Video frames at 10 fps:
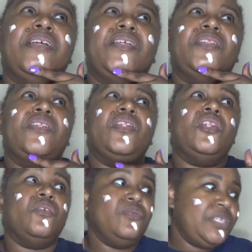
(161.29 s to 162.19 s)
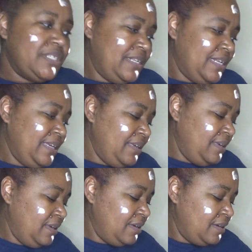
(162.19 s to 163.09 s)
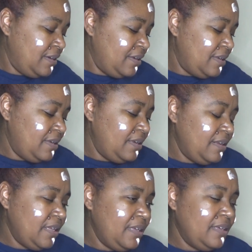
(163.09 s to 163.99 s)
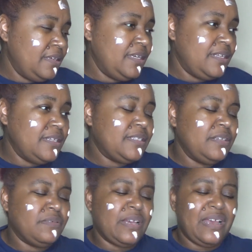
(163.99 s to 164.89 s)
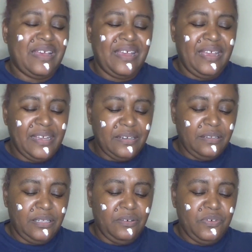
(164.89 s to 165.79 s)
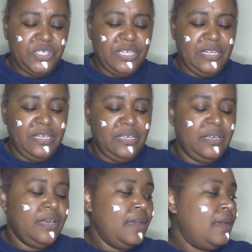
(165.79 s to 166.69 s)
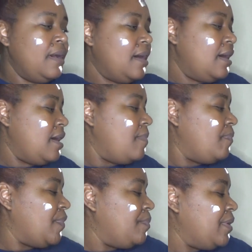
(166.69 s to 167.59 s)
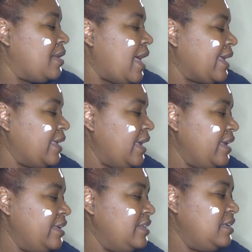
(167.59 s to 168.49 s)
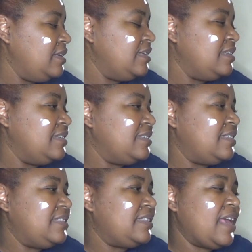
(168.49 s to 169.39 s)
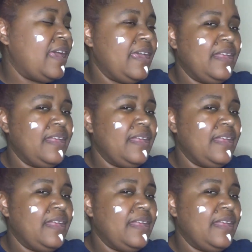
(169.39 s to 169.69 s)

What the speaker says: lotiony. It is still kind of lotiony, but I can say